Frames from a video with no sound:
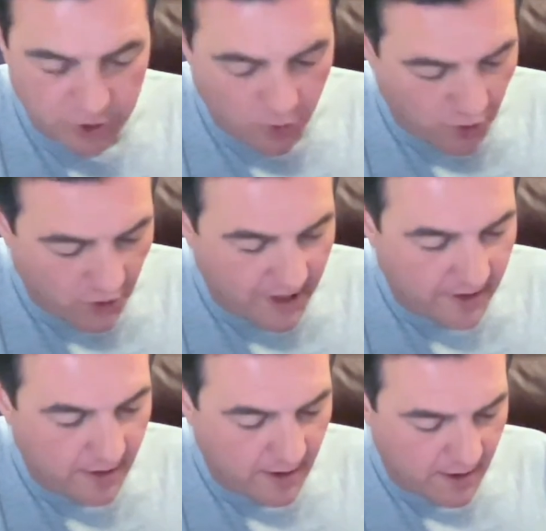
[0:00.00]
Google
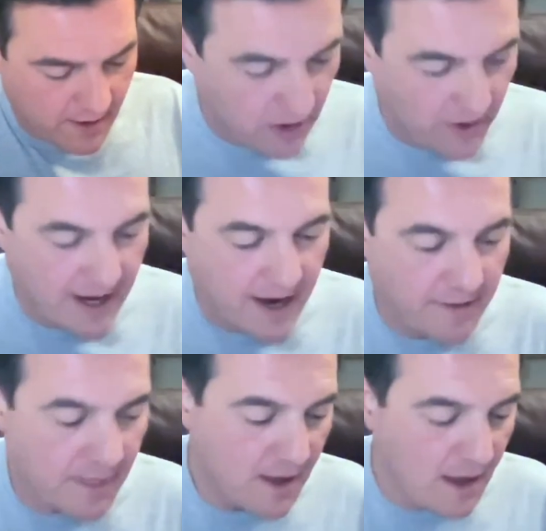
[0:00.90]
it. So
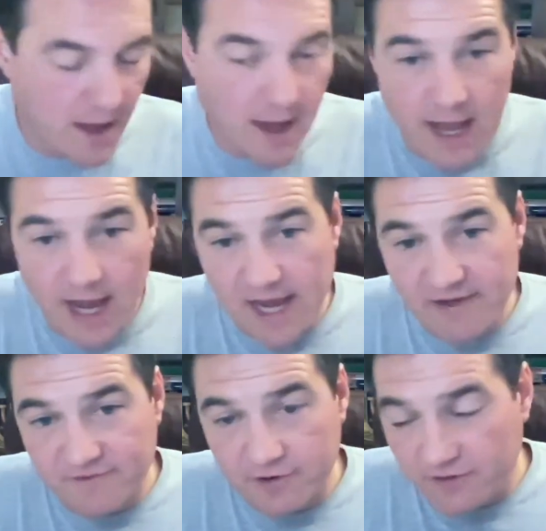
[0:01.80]
again,
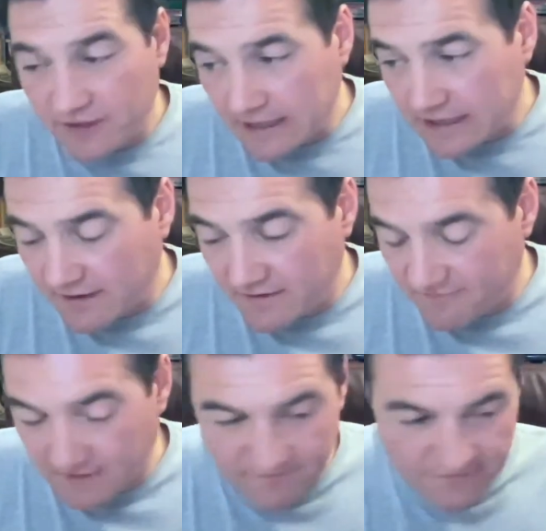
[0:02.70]
if you're thinking,
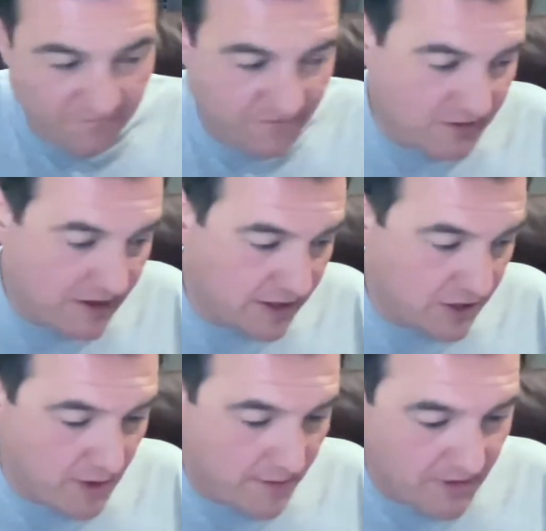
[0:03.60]
if you feel like
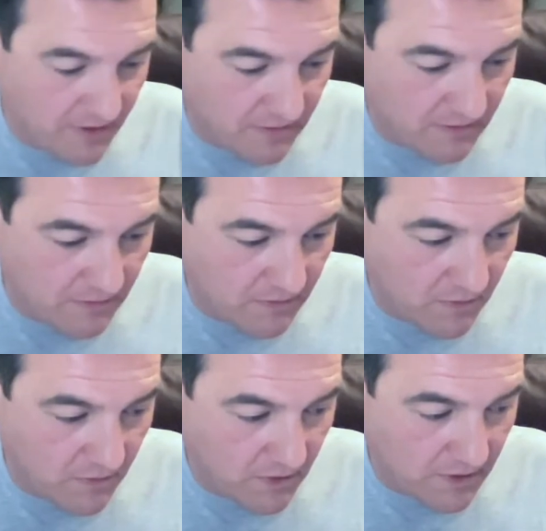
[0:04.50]
you might be
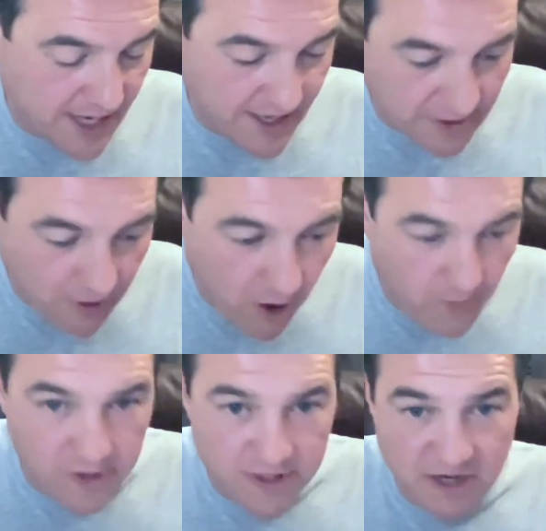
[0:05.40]
intending to harm
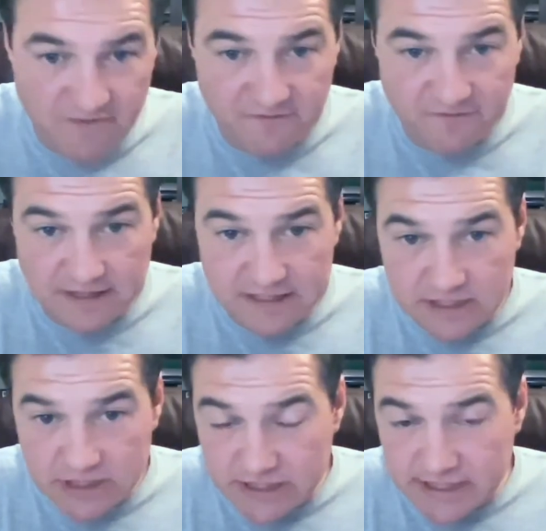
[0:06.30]
yourself, if this is
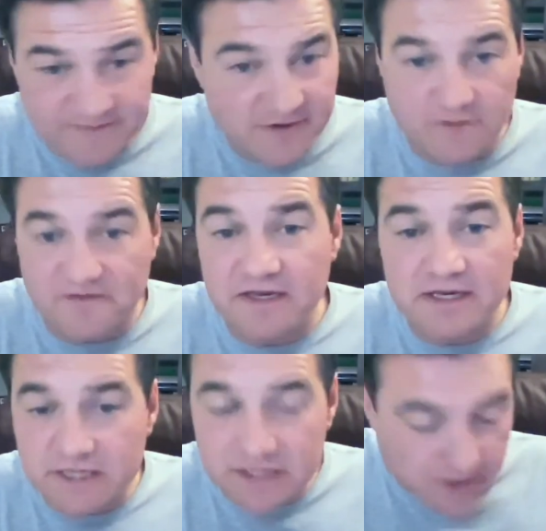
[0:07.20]
just difficult, you need
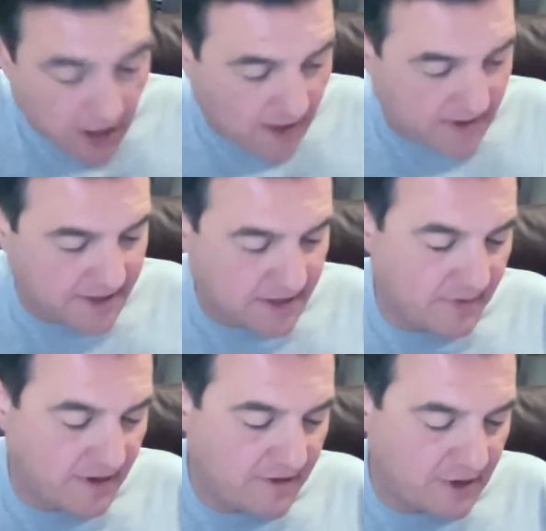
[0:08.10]
to just talk to
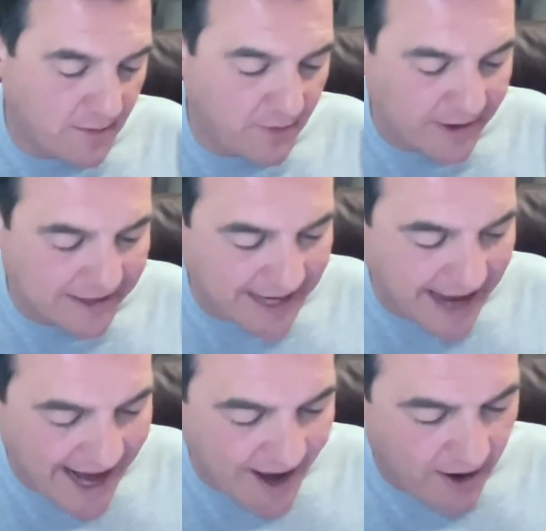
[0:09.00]
somebody. The number is
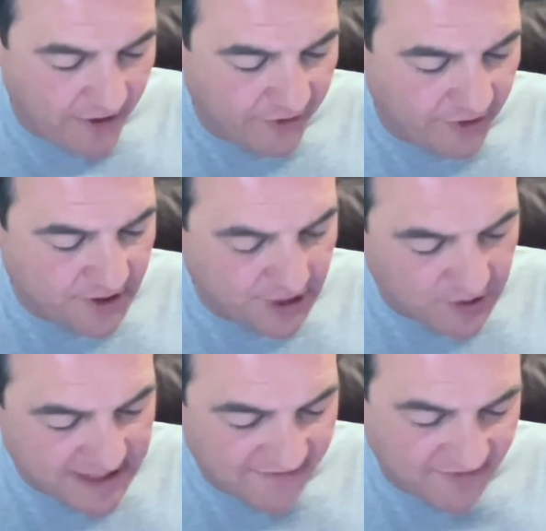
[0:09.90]

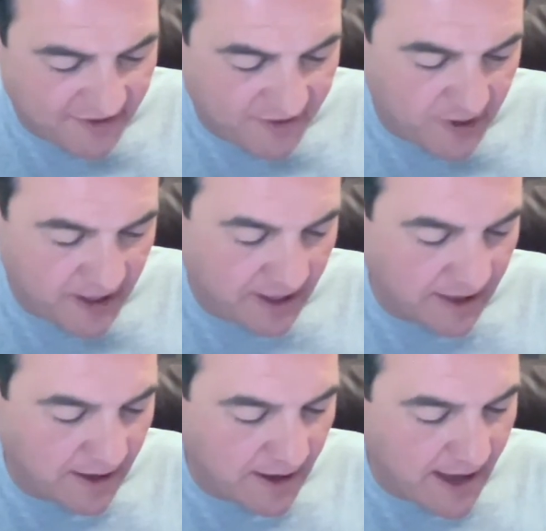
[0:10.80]

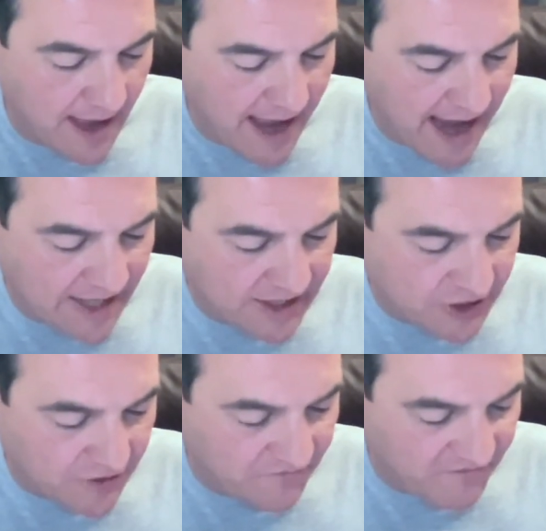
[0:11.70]

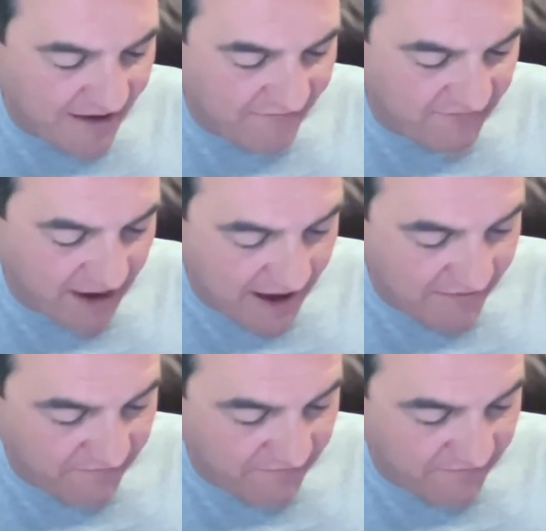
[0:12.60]
800-273-8255.